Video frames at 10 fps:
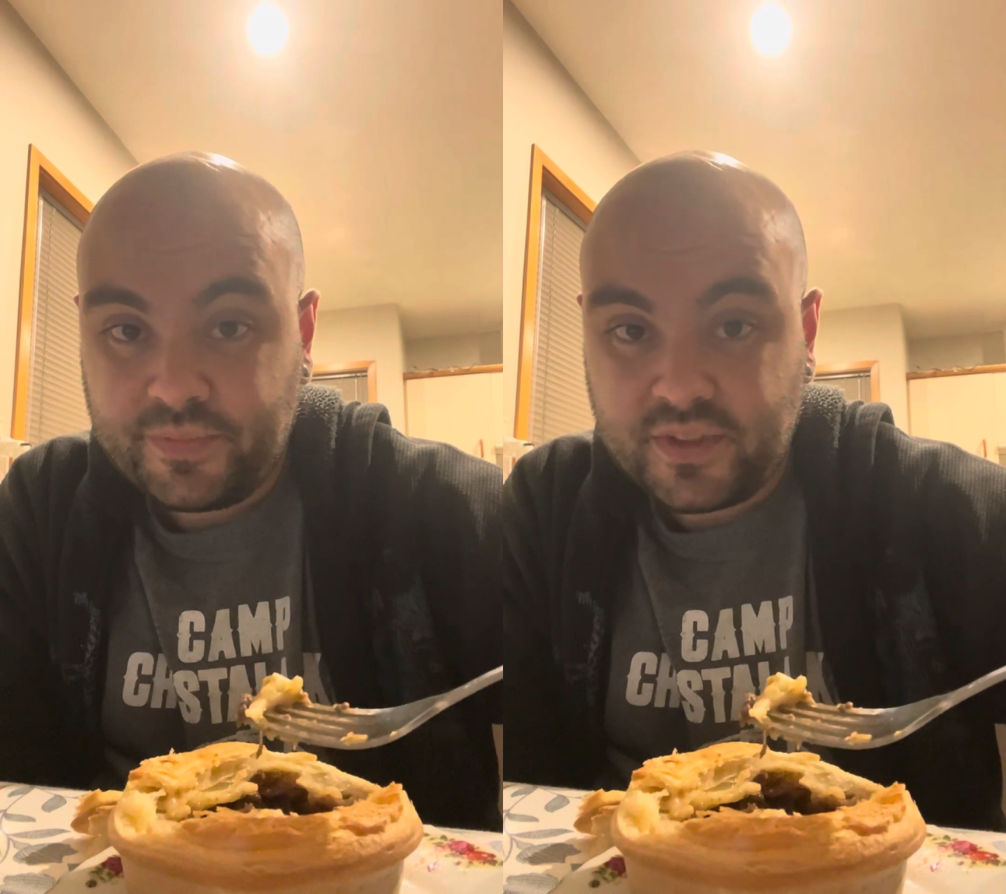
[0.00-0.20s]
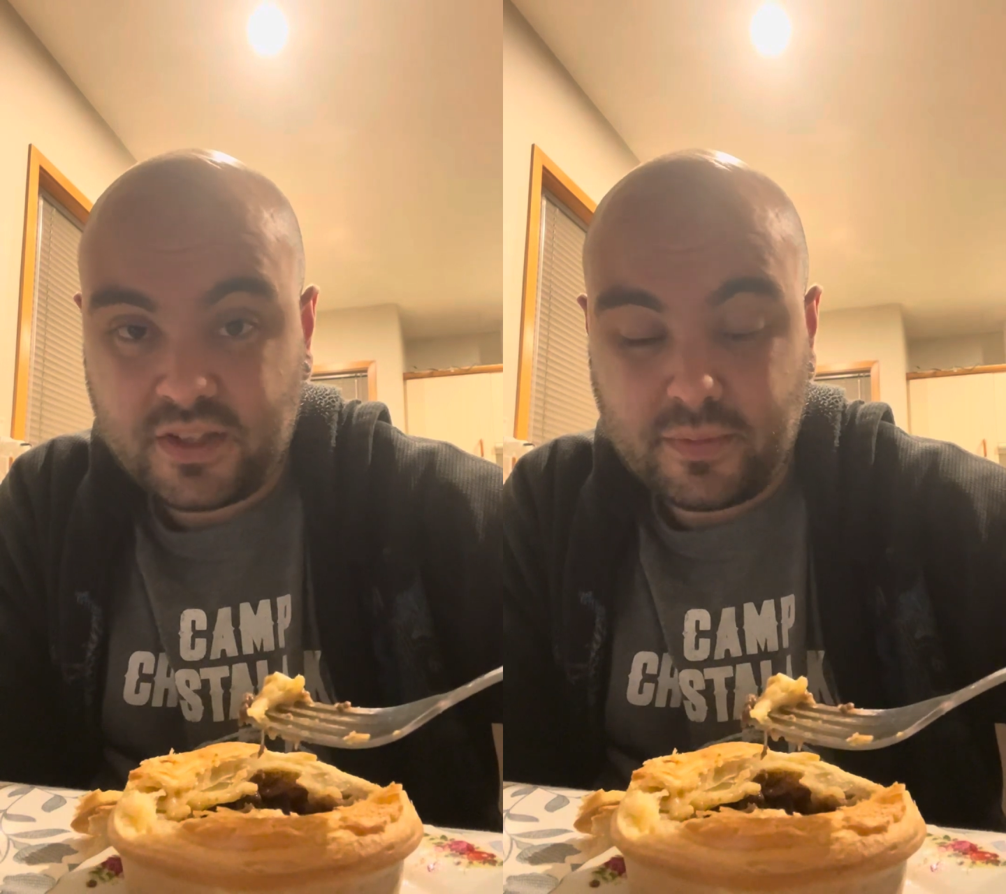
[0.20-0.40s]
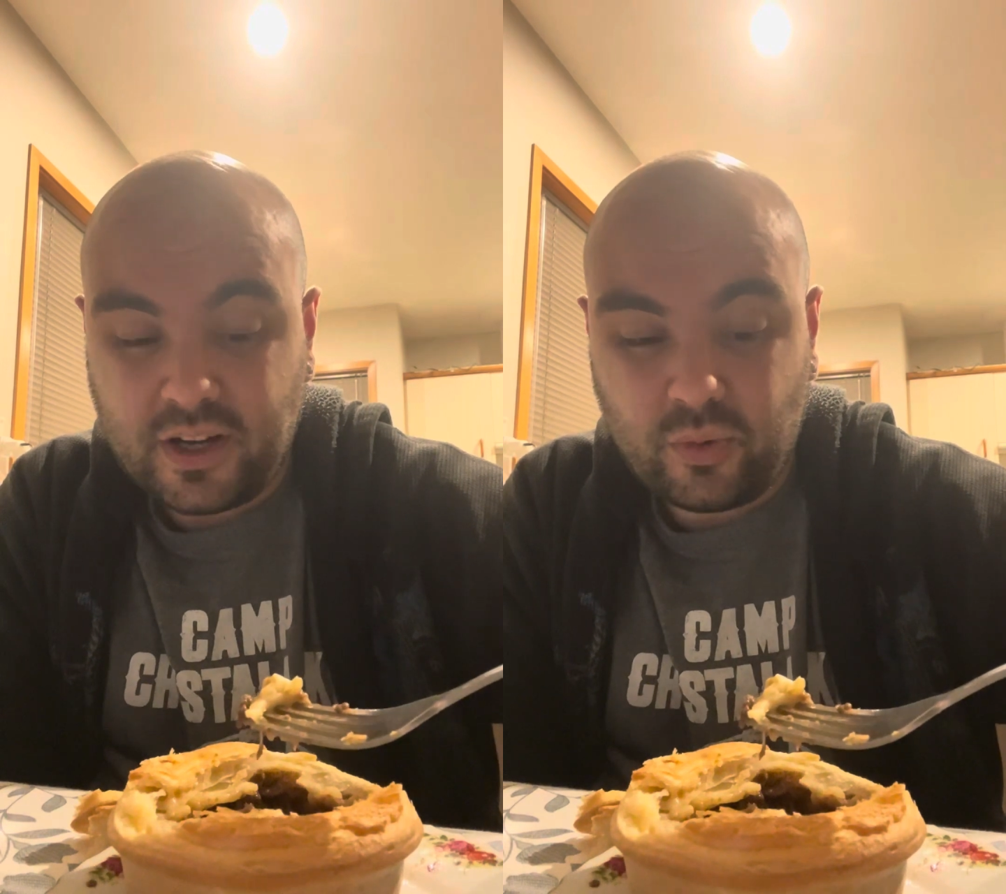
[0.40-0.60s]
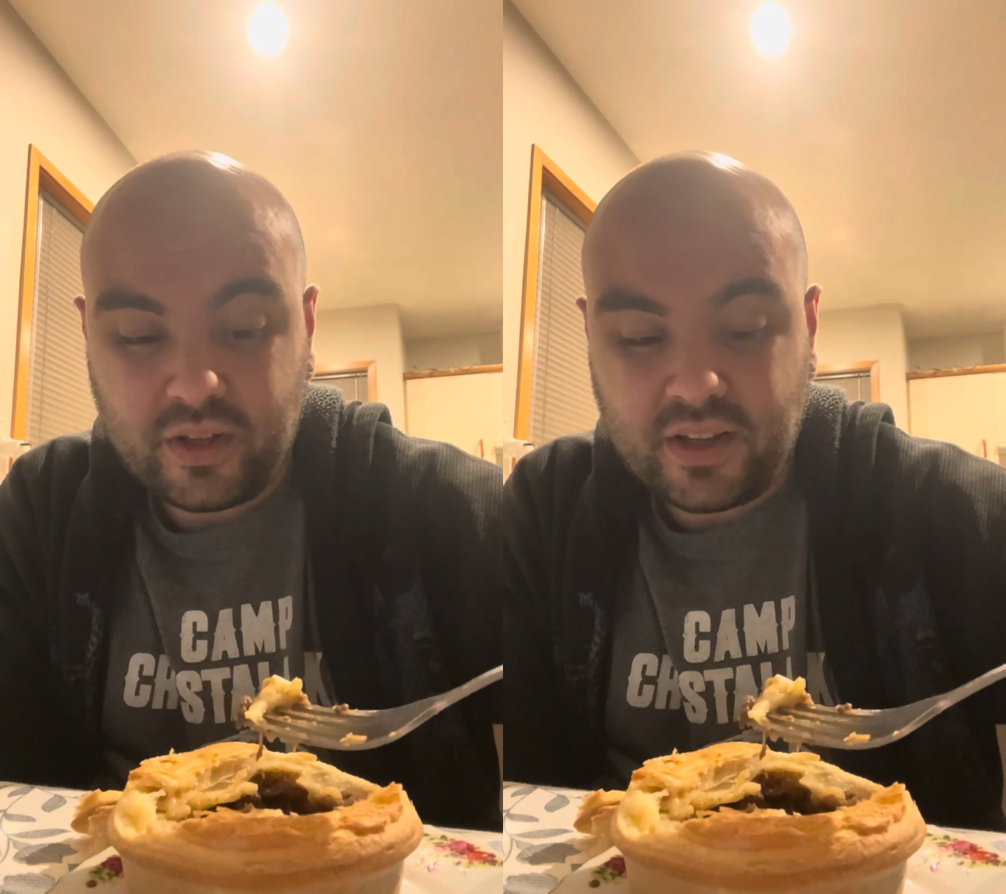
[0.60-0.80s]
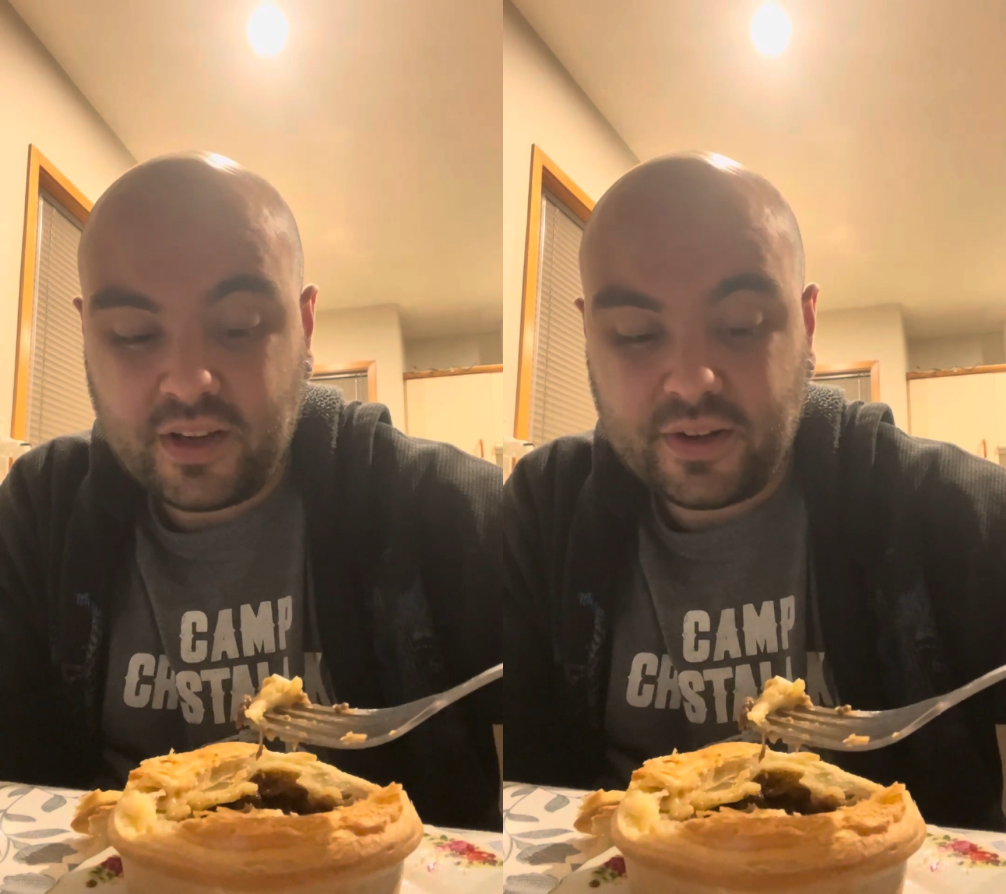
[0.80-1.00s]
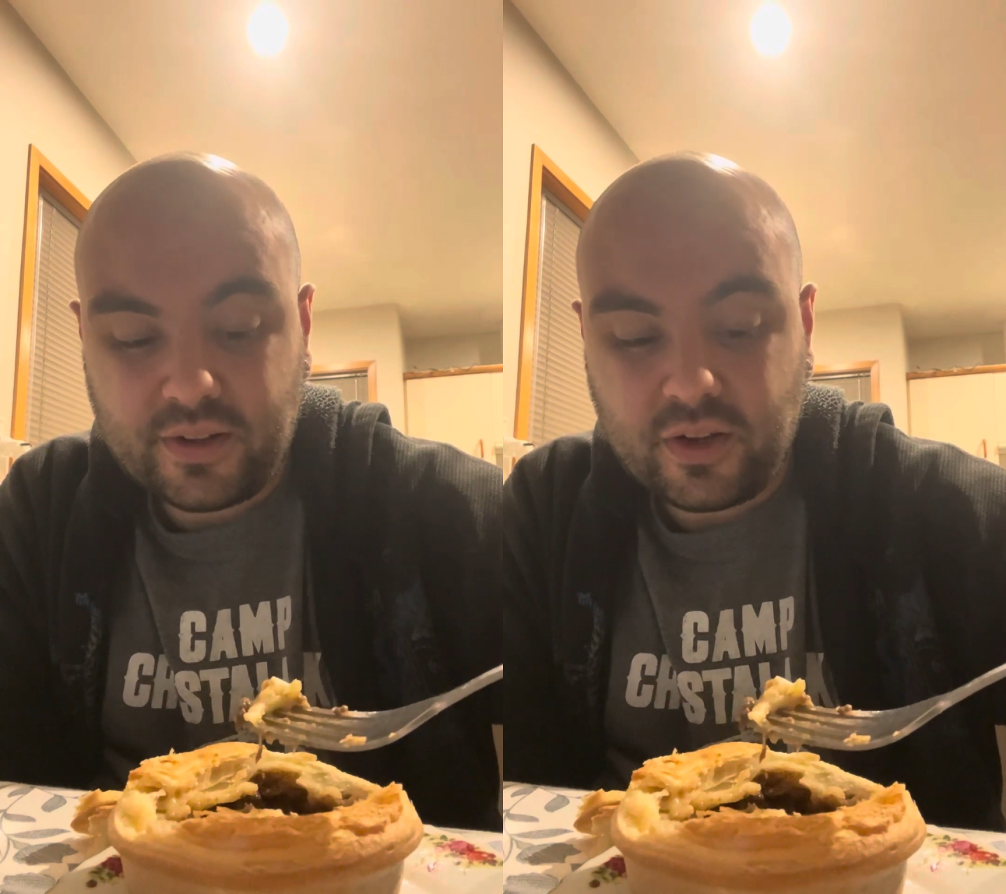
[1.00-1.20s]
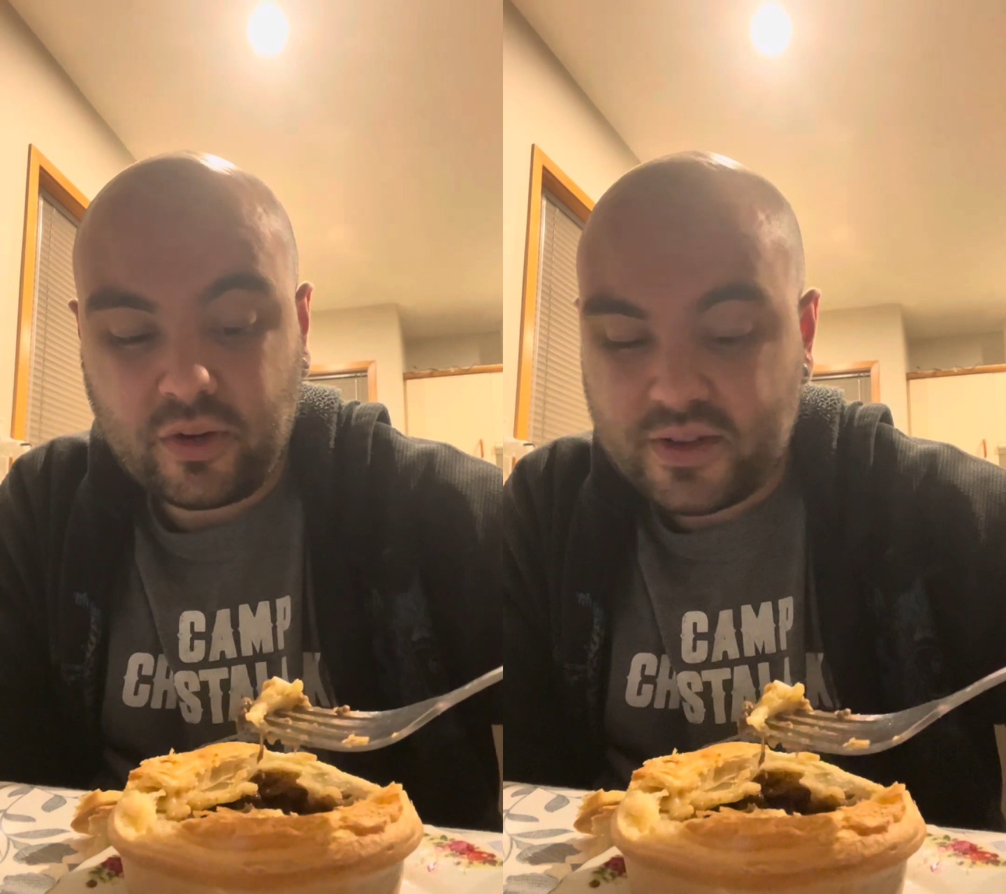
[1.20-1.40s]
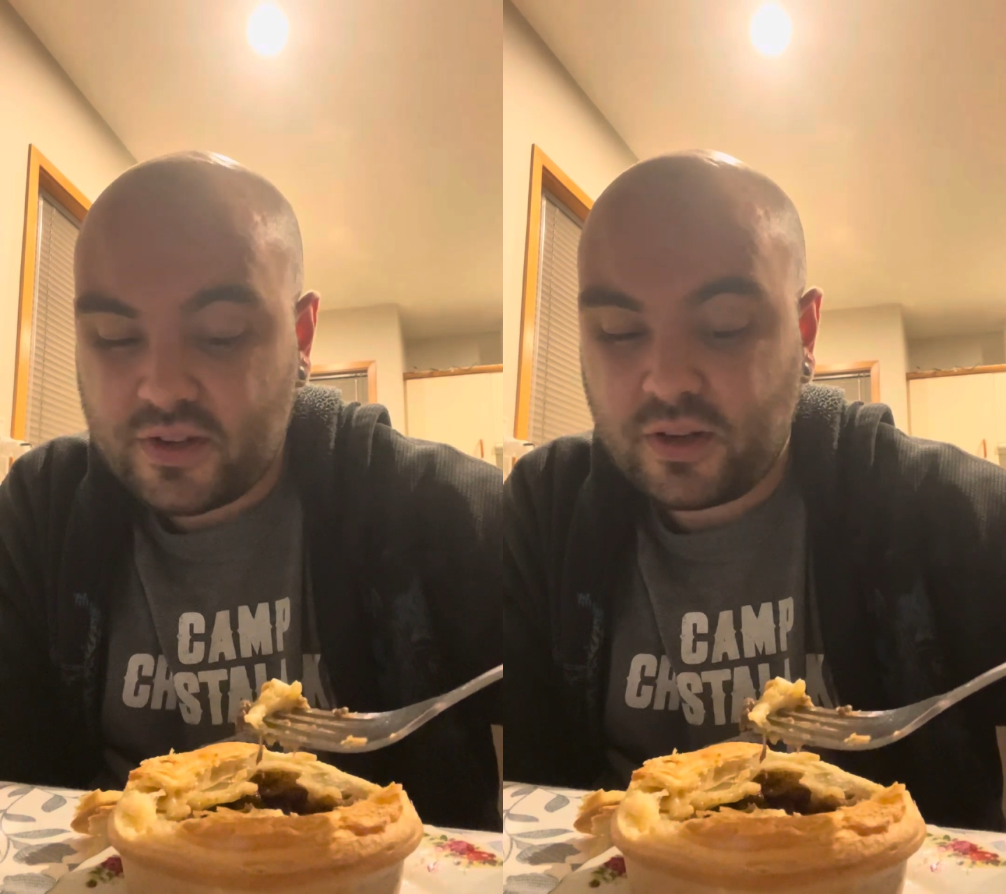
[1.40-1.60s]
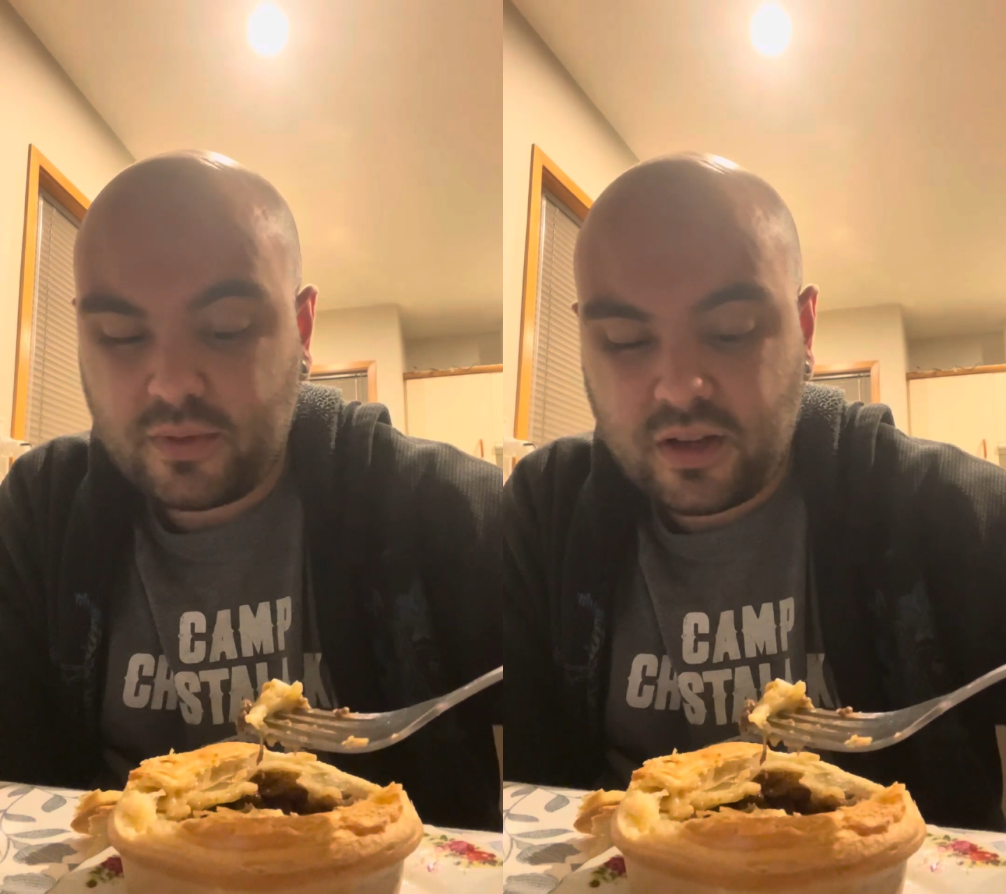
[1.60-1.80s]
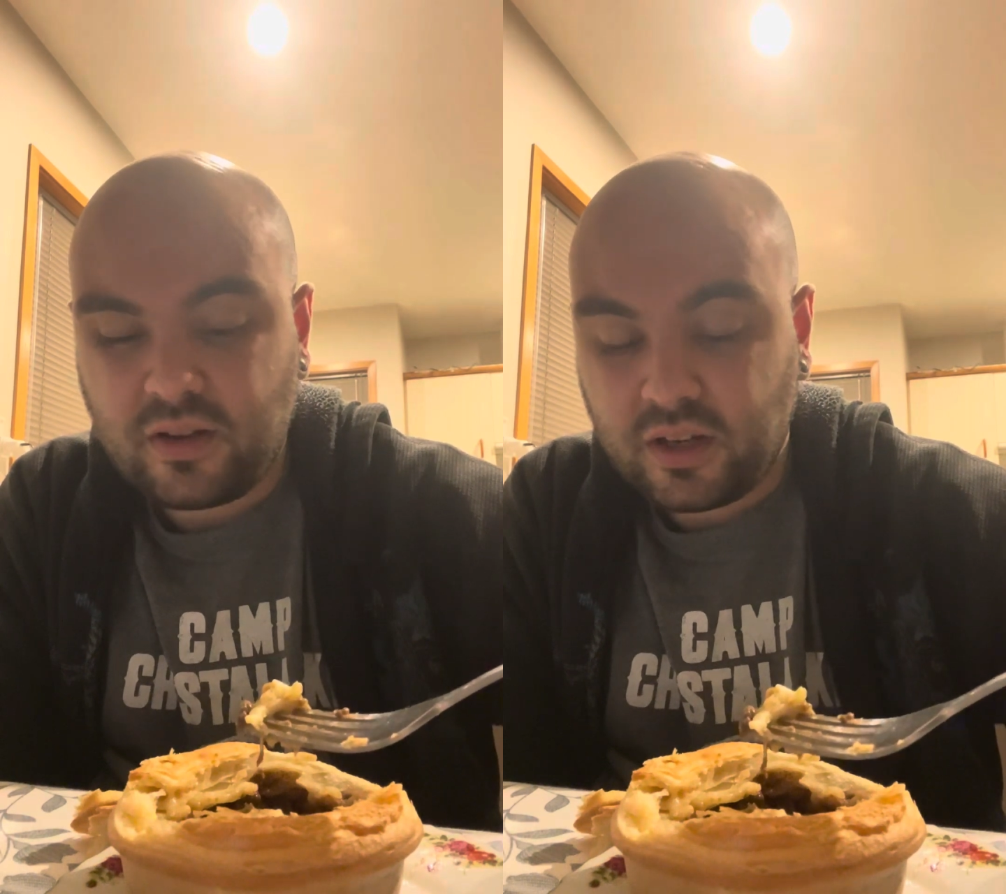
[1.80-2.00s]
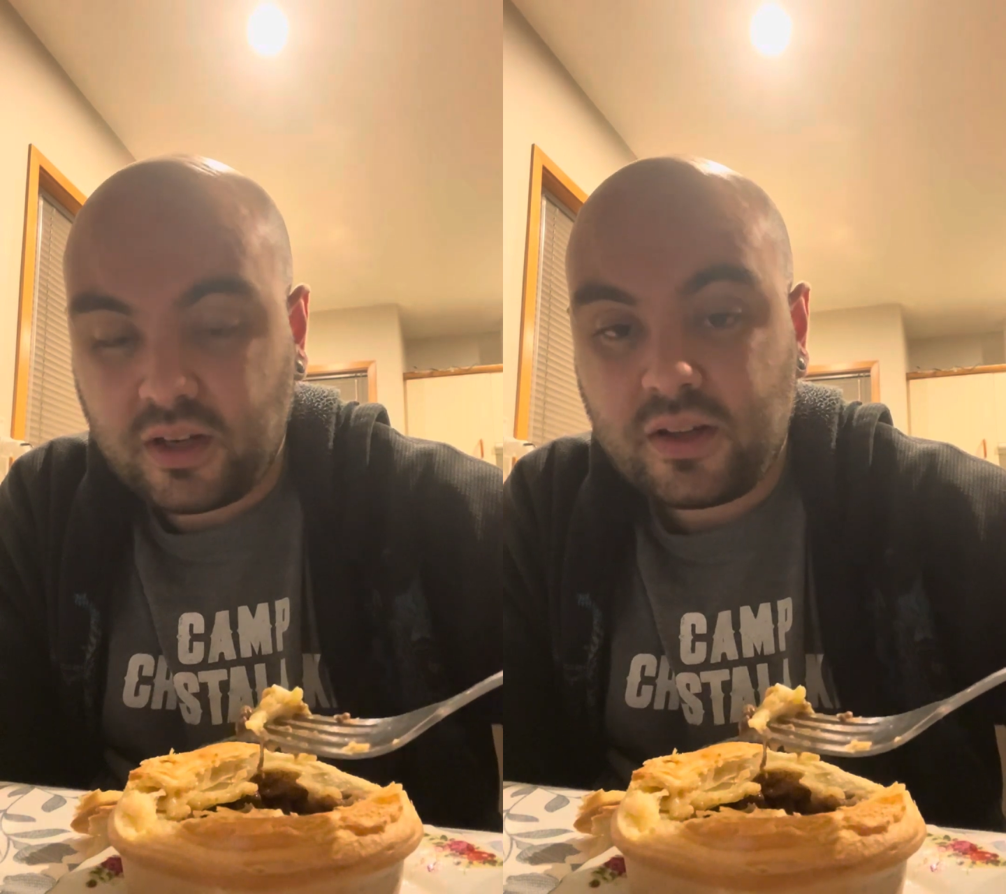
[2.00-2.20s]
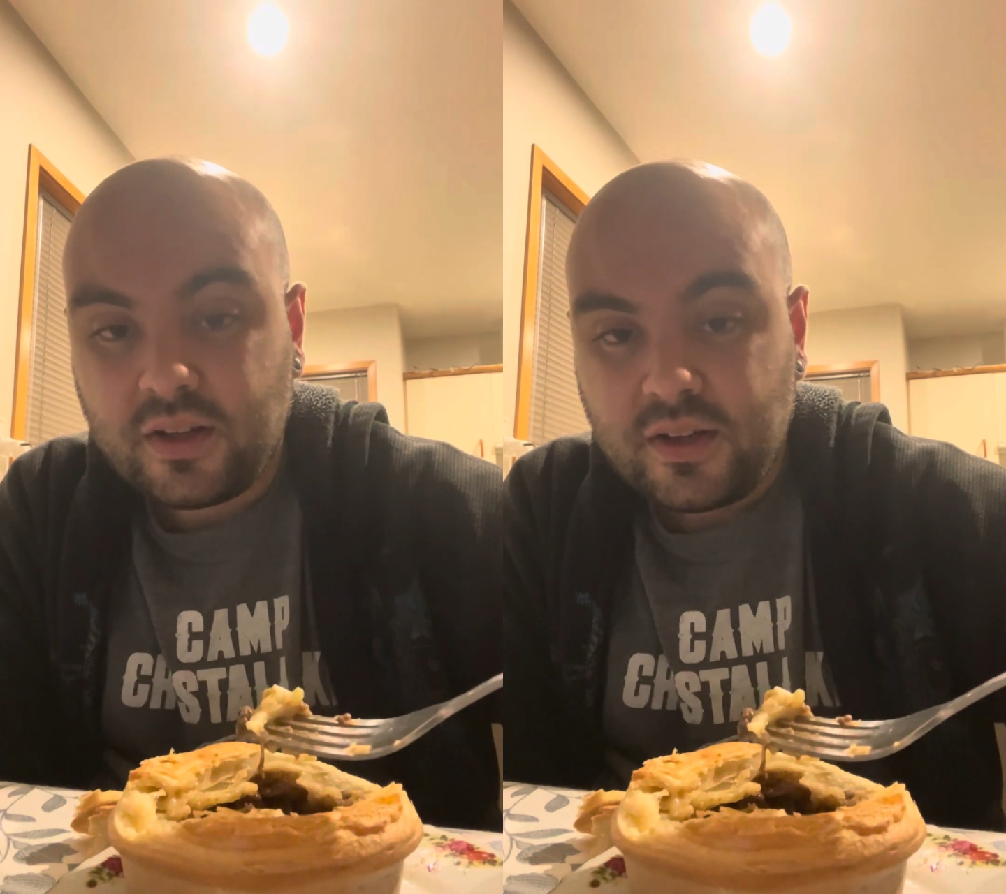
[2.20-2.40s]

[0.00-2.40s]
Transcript: doesn't matter what they are, they're always going to be good.